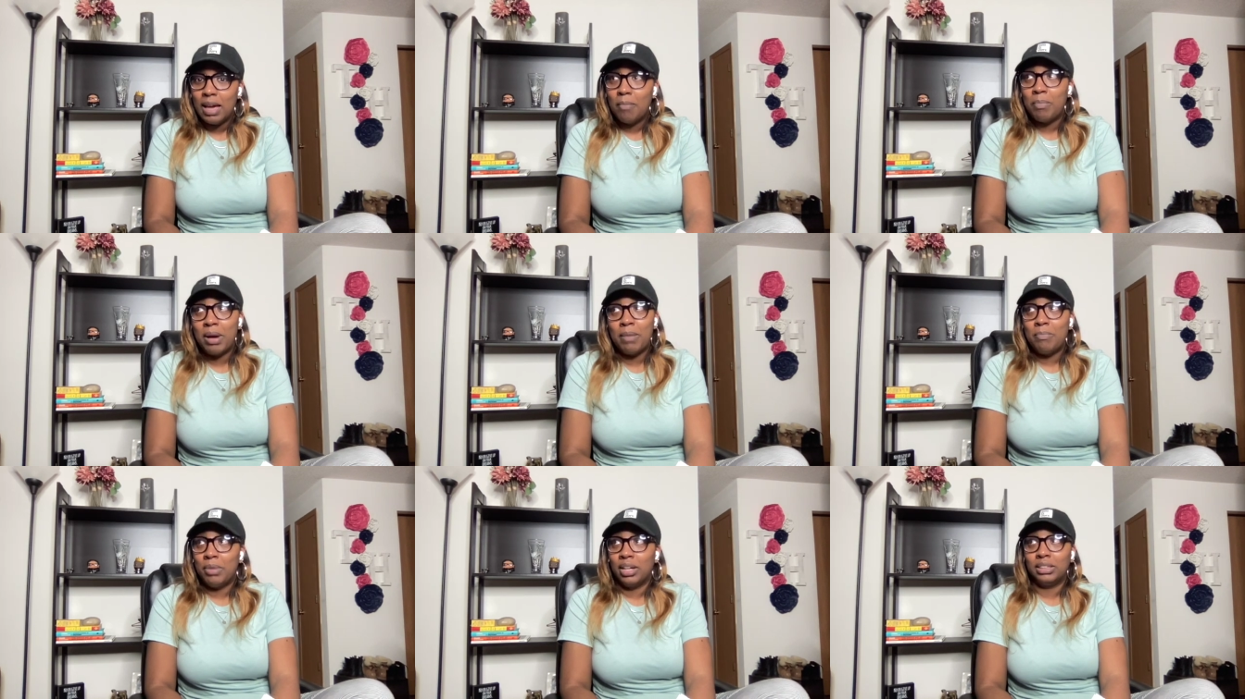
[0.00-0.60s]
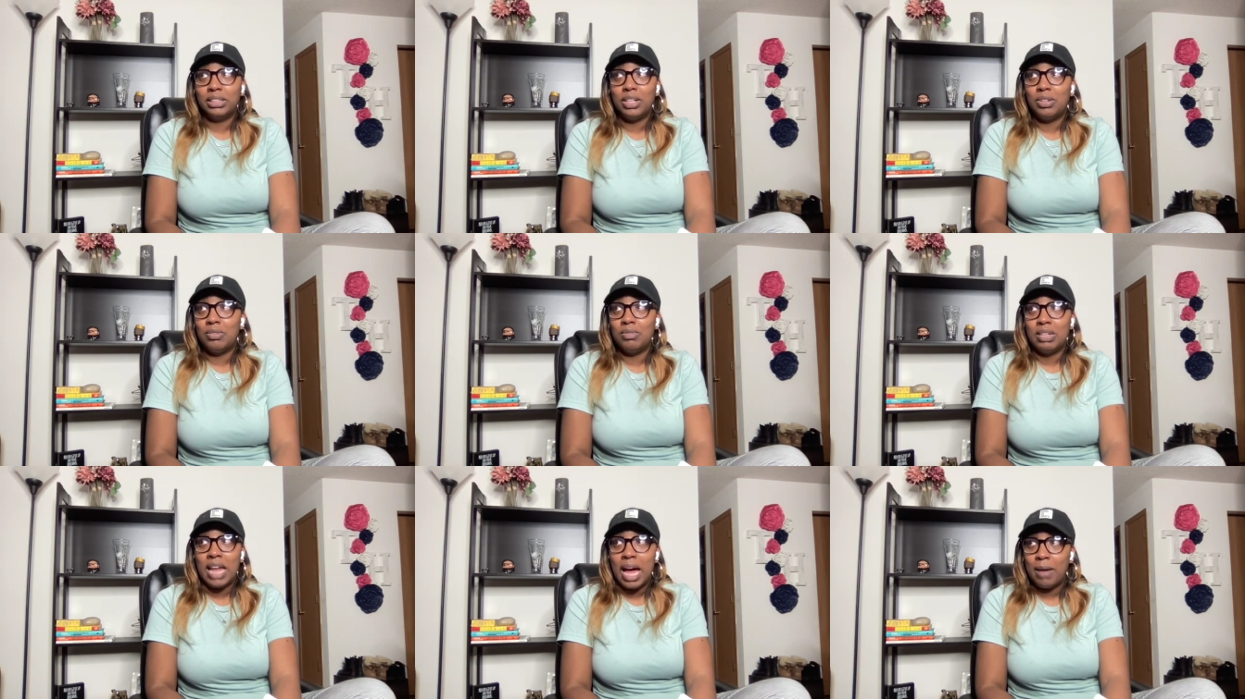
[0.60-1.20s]
But Myrla do
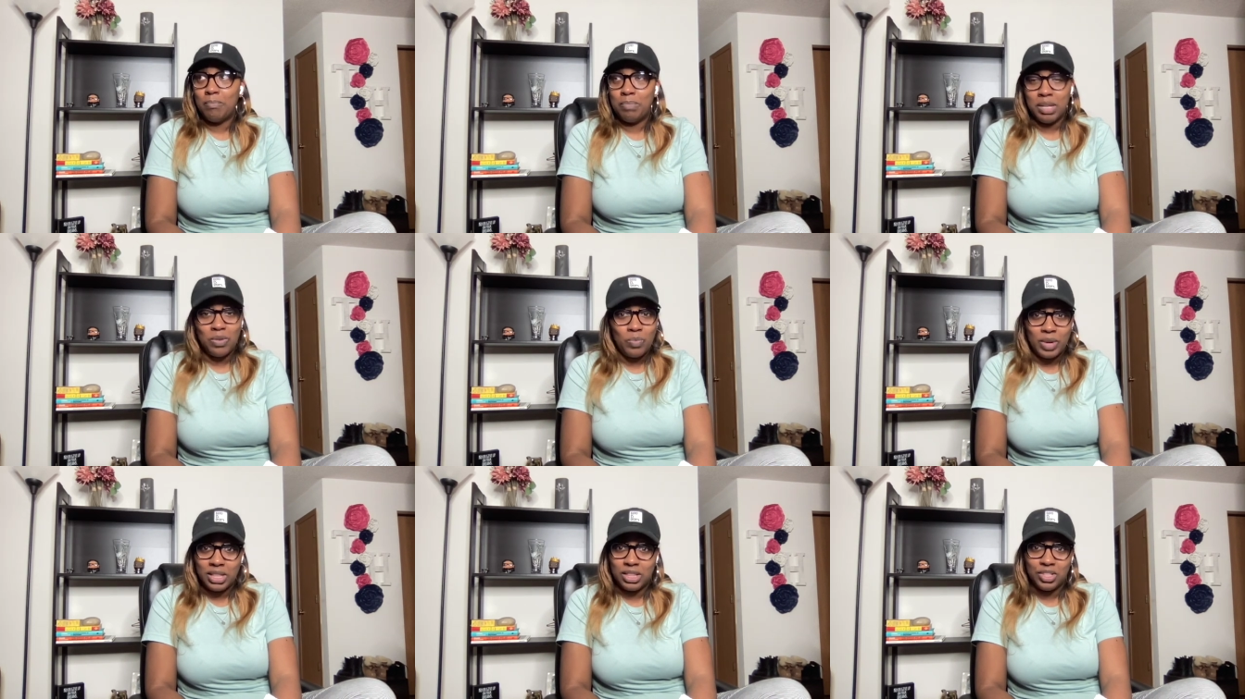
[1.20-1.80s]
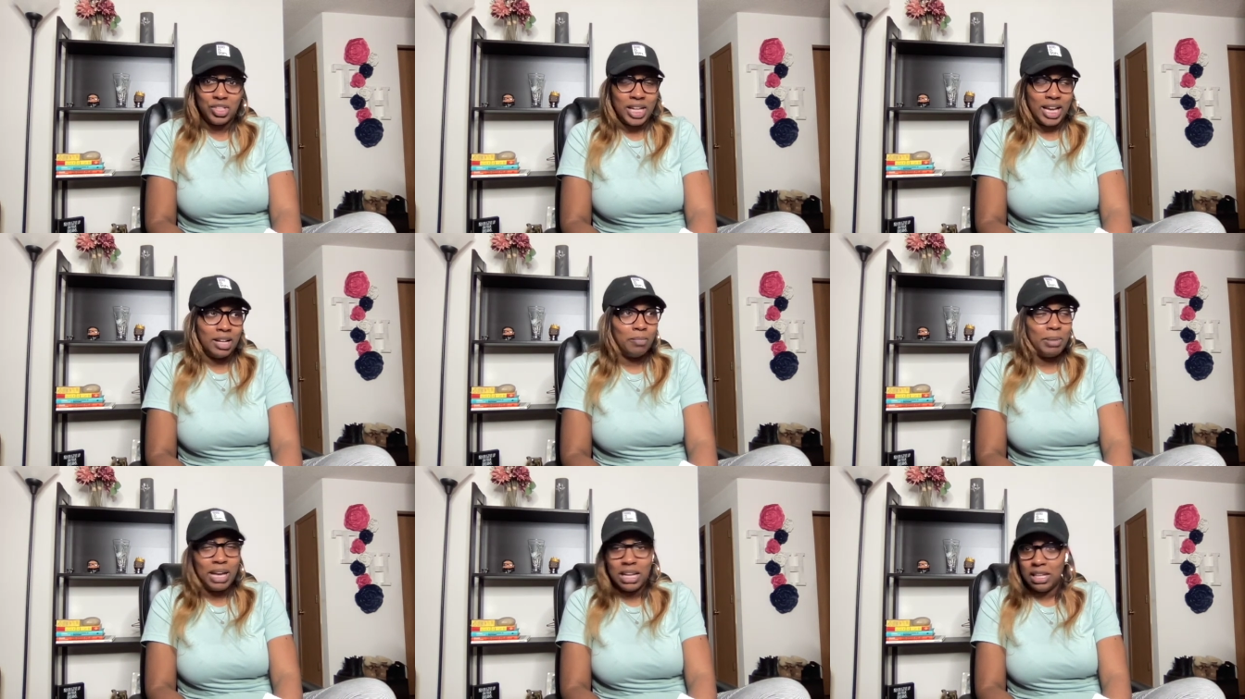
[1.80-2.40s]
not be with Chatty
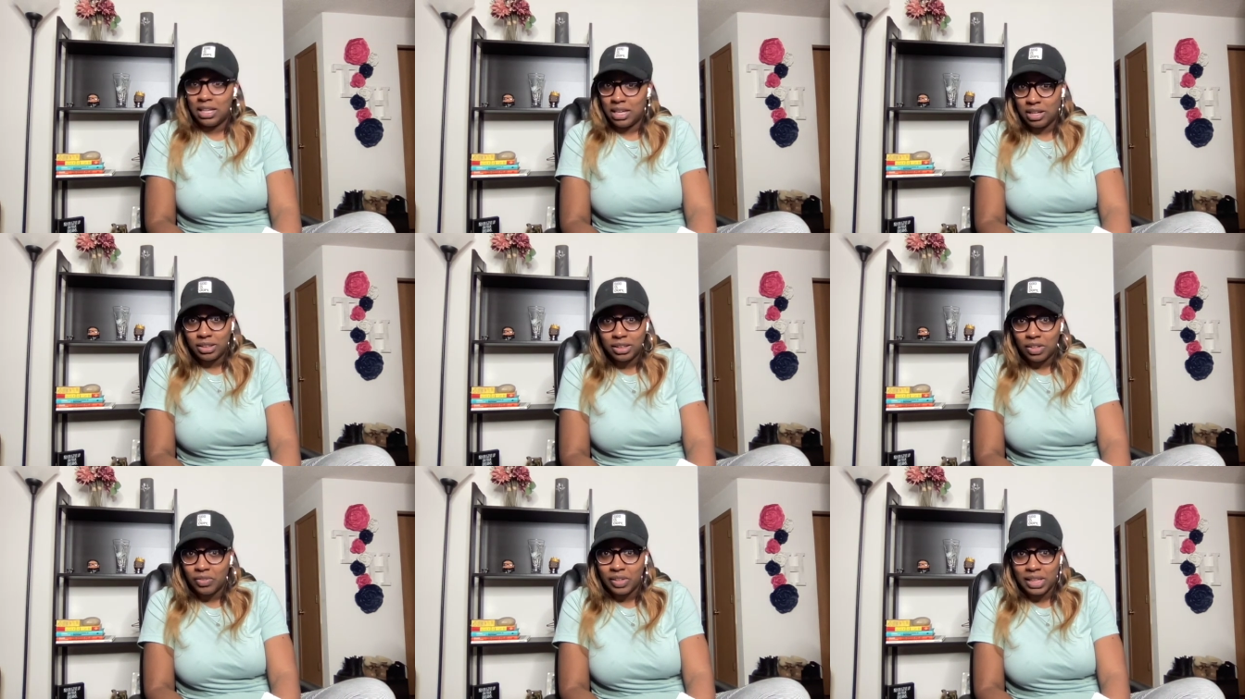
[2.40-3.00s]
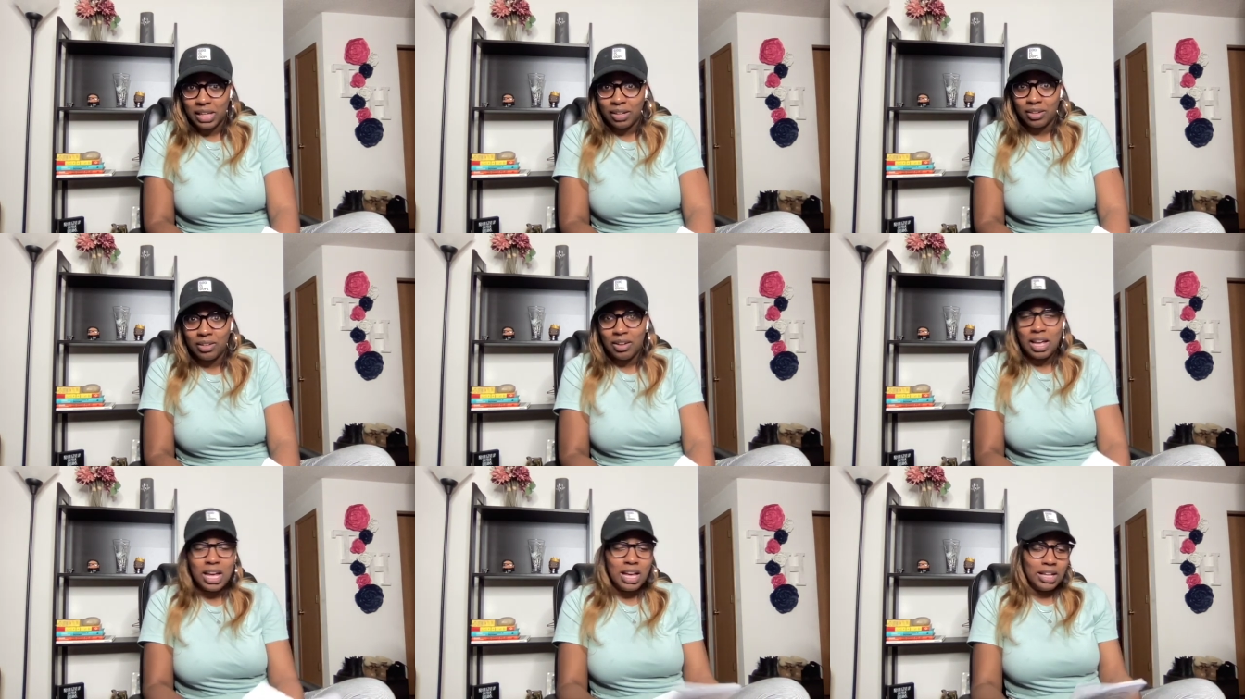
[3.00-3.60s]
Patty Gill over
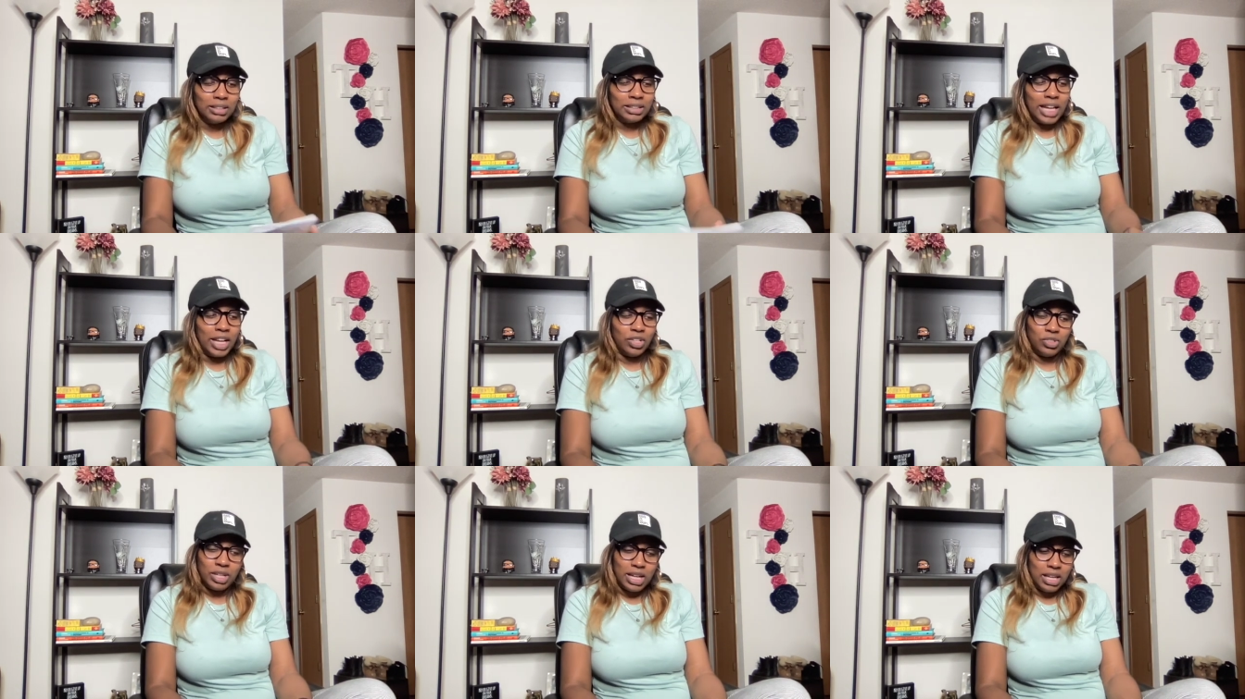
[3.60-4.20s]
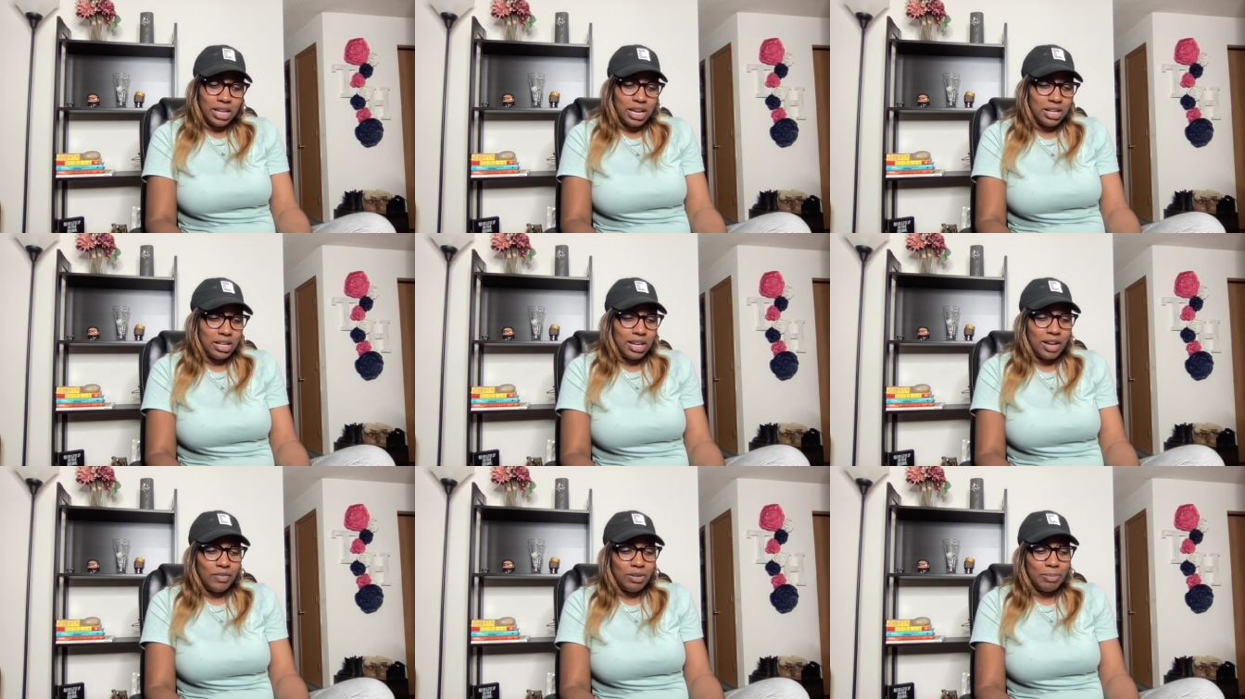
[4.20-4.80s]
there, like, trying to get in
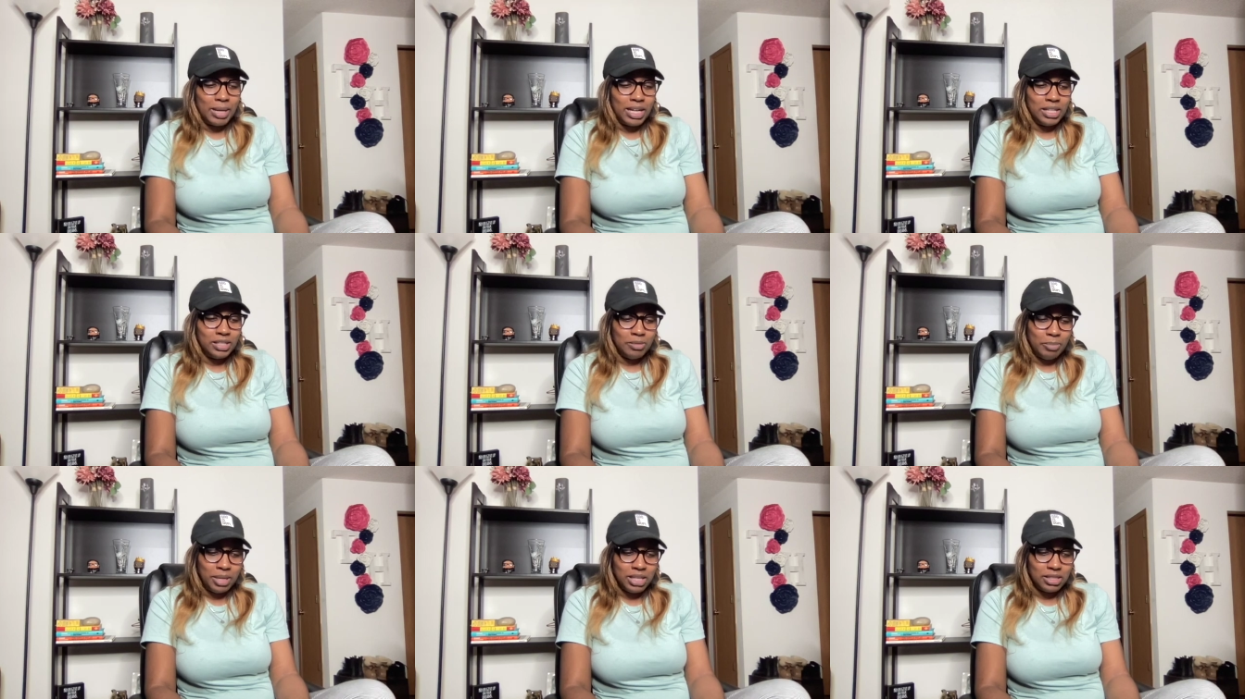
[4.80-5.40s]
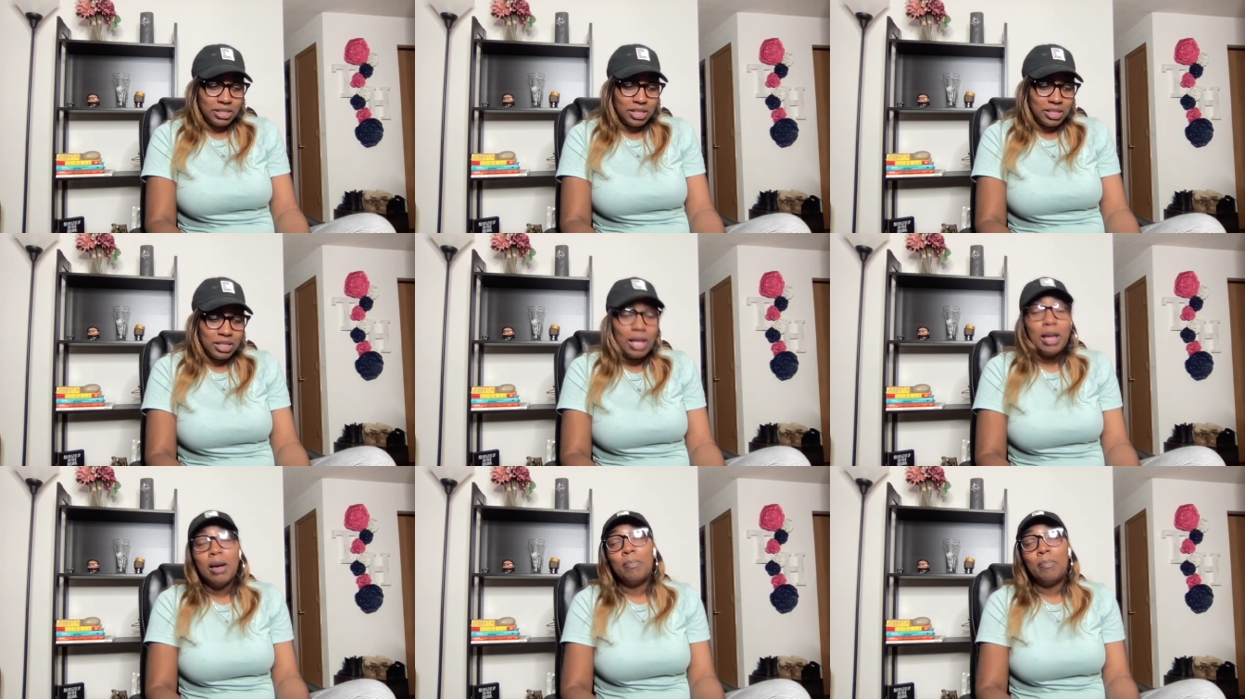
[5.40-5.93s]
everybody's business.